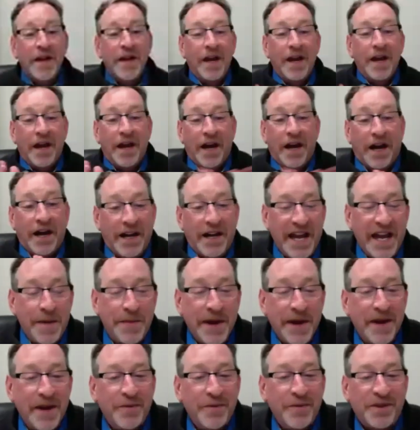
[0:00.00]
Uh, hey,
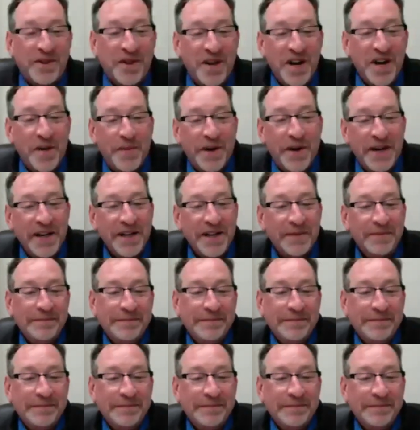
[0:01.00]
Ben, what's going on, buddy?